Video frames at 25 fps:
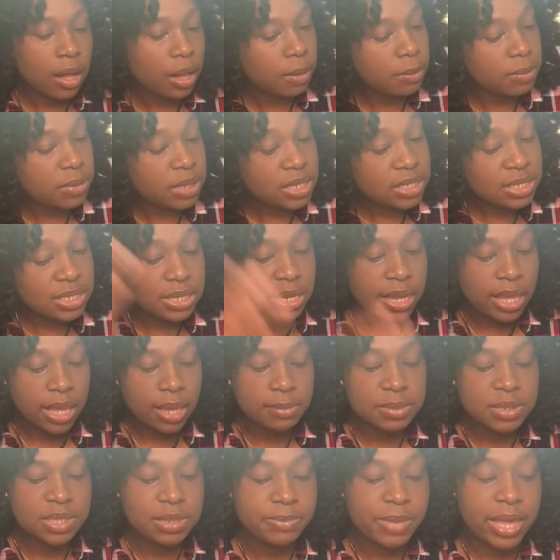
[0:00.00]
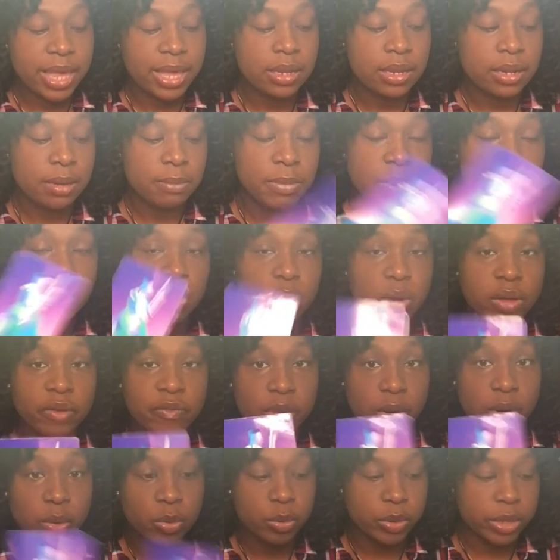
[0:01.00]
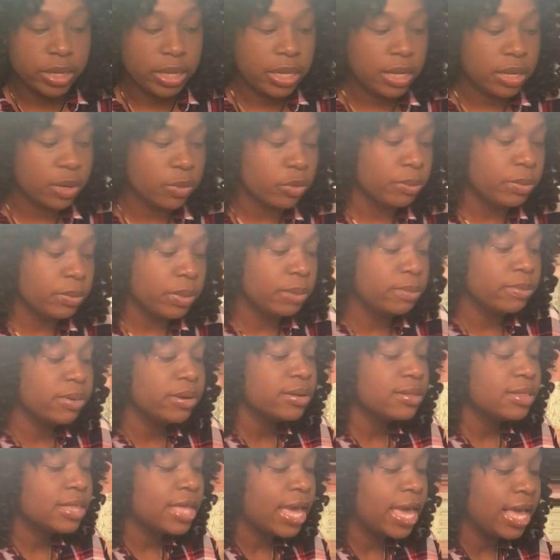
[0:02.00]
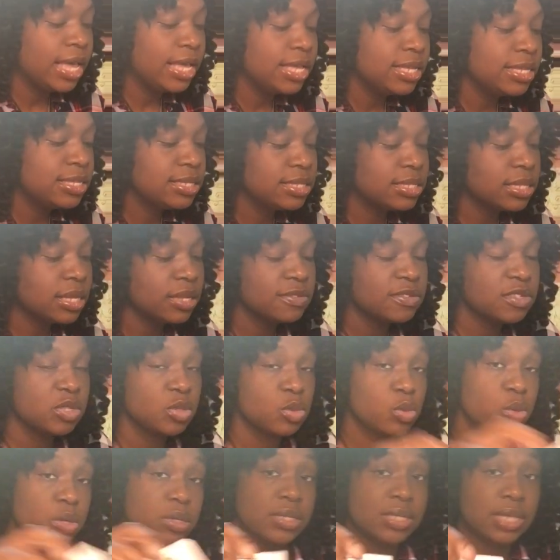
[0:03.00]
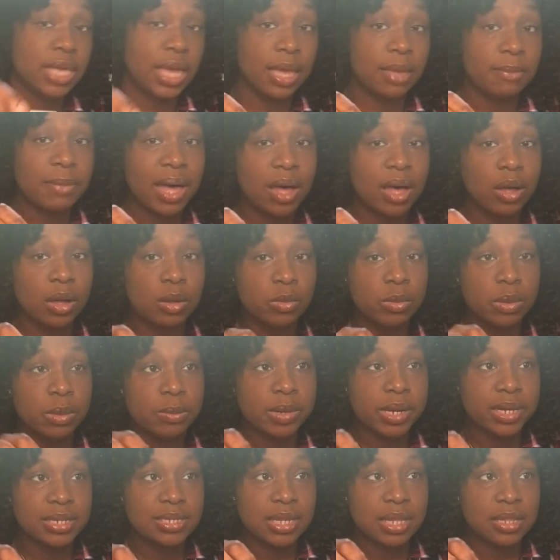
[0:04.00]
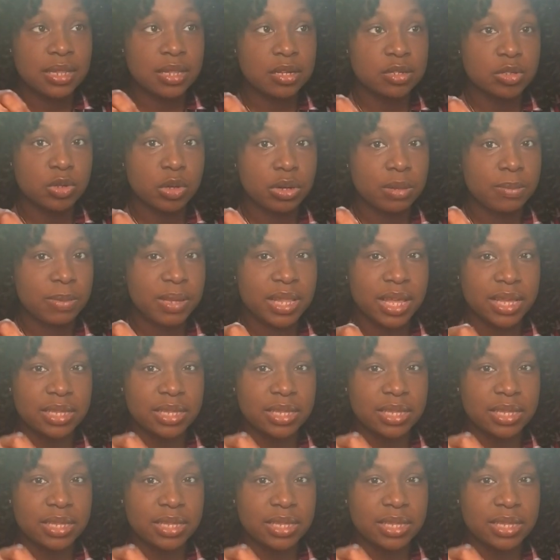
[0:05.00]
This dead smack in the middle of your read. And remember, the Ace of Swords came out. And remember, I said there's going to be like